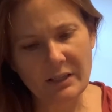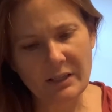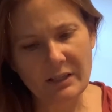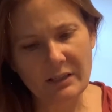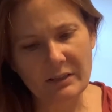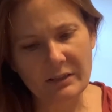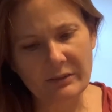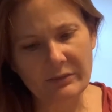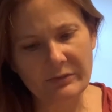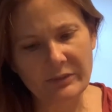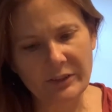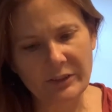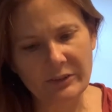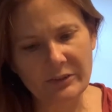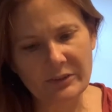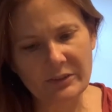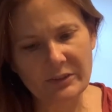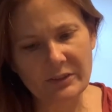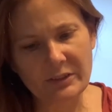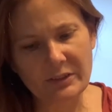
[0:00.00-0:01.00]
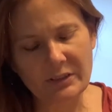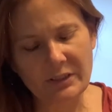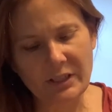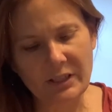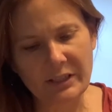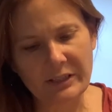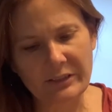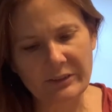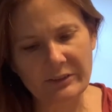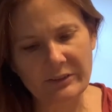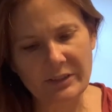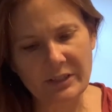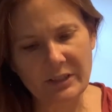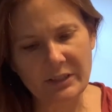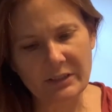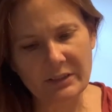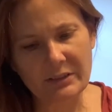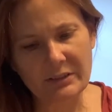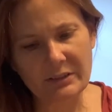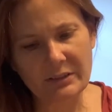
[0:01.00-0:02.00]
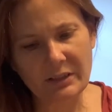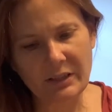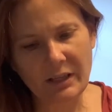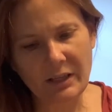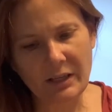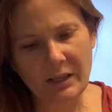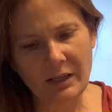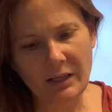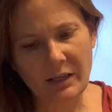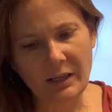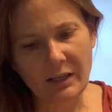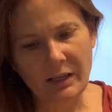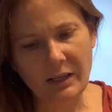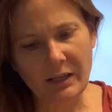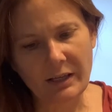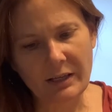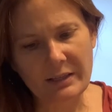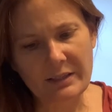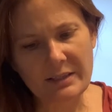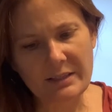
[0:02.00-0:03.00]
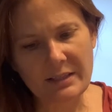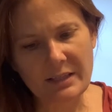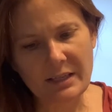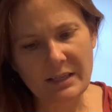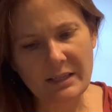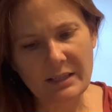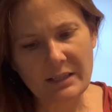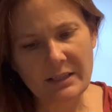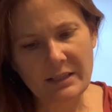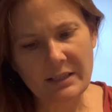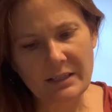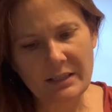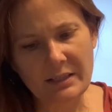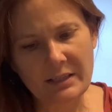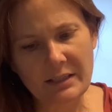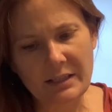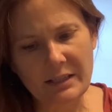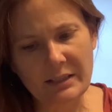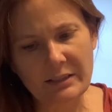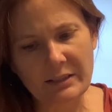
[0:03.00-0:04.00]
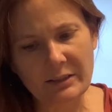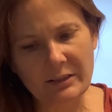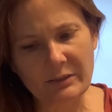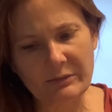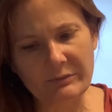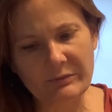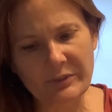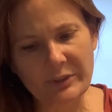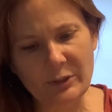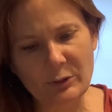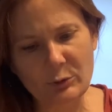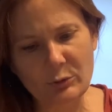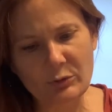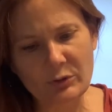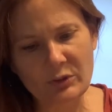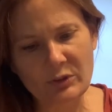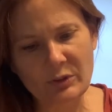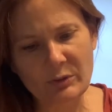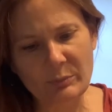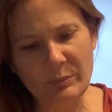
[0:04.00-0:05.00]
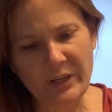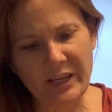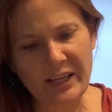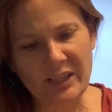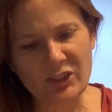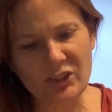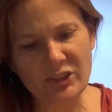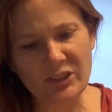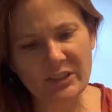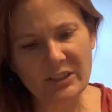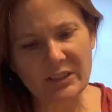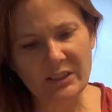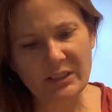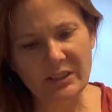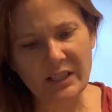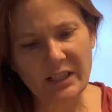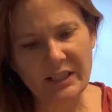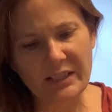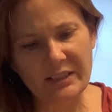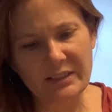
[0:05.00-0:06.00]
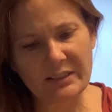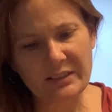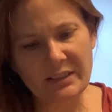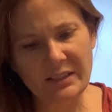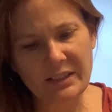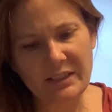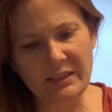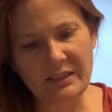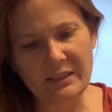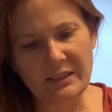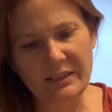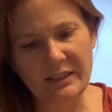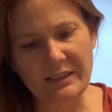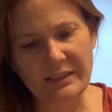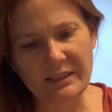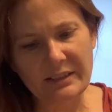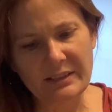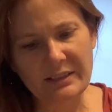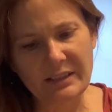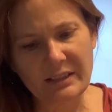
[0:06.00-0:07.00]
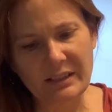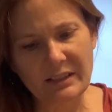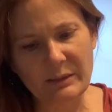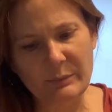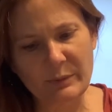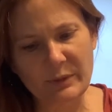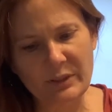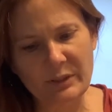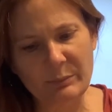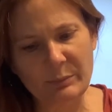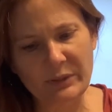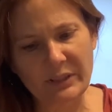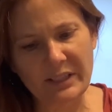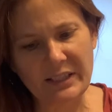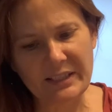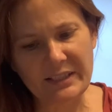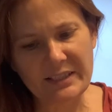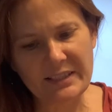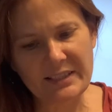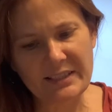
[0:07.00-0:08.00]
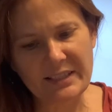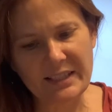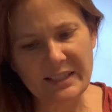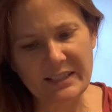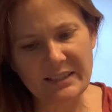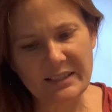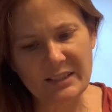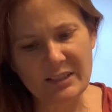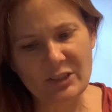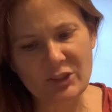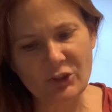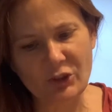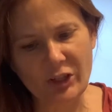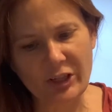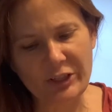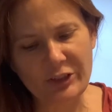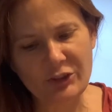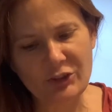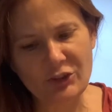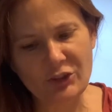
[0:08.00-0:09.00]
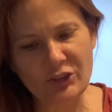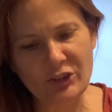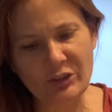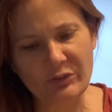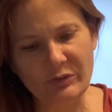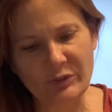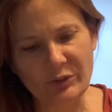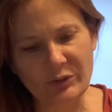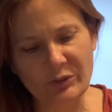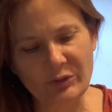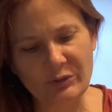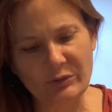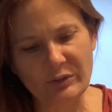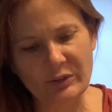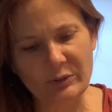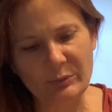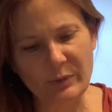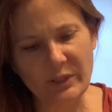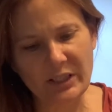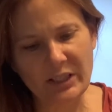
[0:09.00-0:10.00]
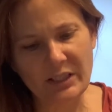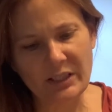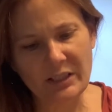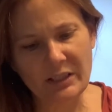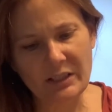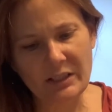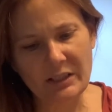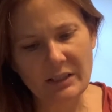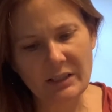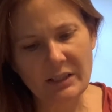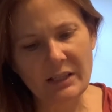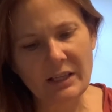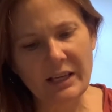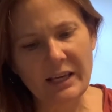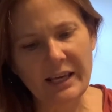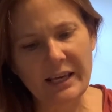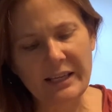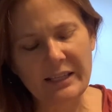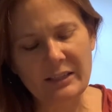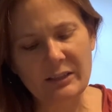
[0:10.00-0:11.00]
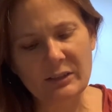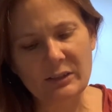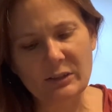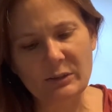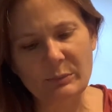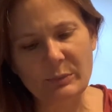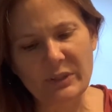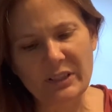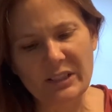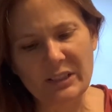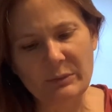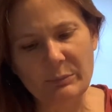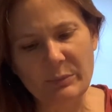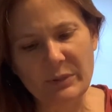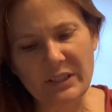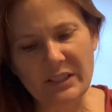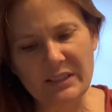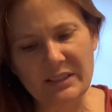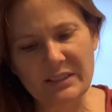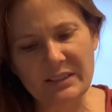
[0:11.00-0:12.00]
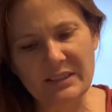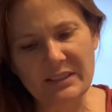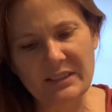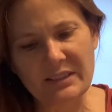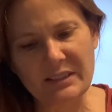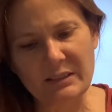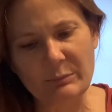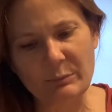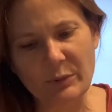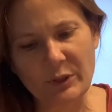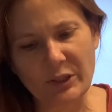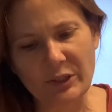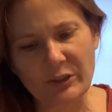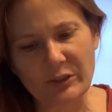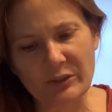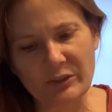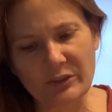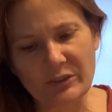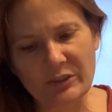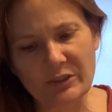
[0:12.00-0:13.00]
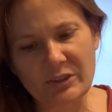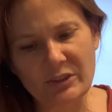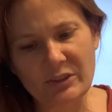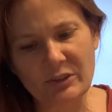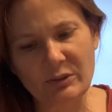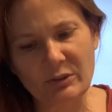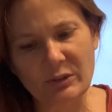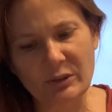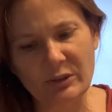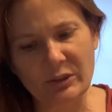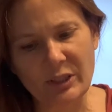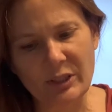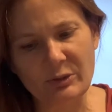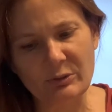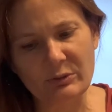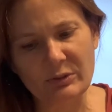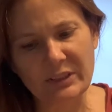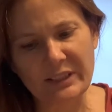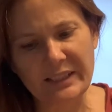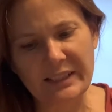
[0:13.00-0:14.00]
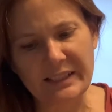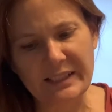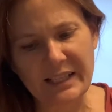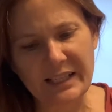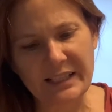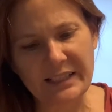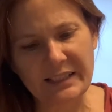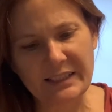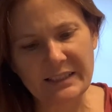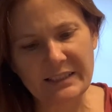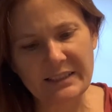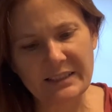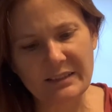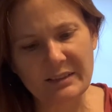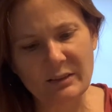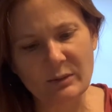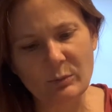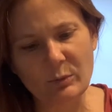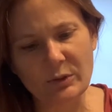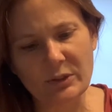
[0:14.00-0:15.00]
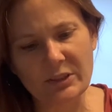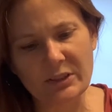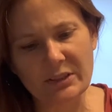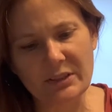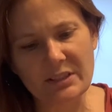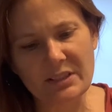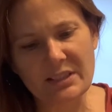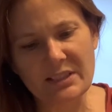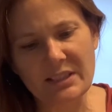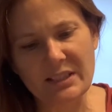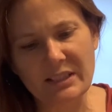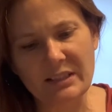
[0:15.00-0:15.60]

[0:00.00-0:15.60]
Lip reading: The first iron night. I say, and a confused, passionate delight, and the time and the place sends a strange shiver through me. Hail, men and beasts and birds, to the lonely night in the woods.